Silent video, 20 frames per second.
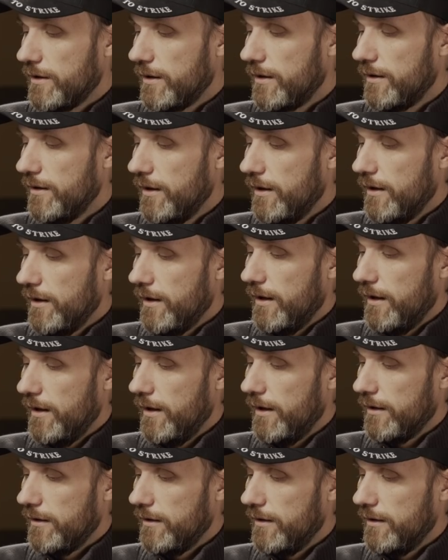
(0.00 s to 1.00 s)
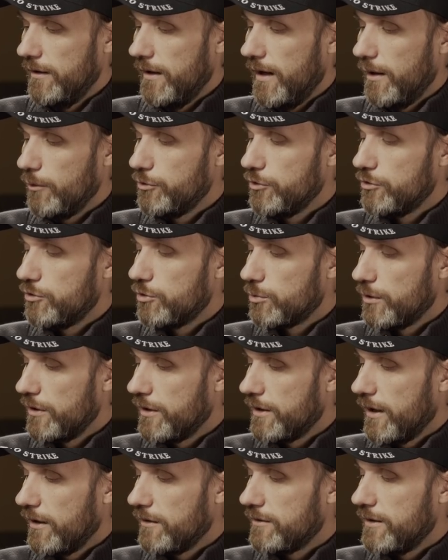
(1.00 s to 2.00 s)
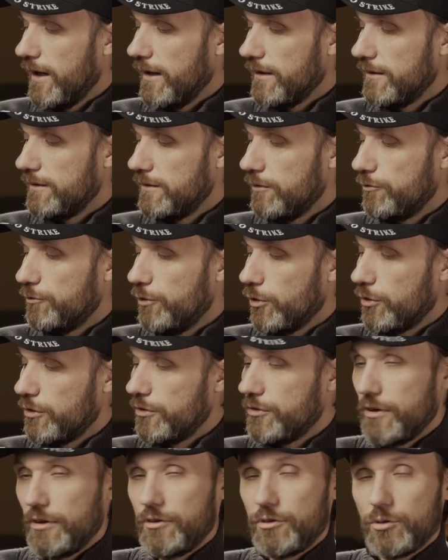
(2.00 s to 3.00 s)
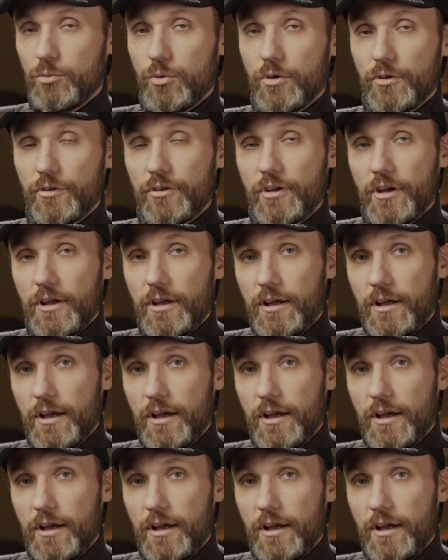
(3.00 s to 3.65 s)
that uh, allows you to really kind of dial in the focus that you want.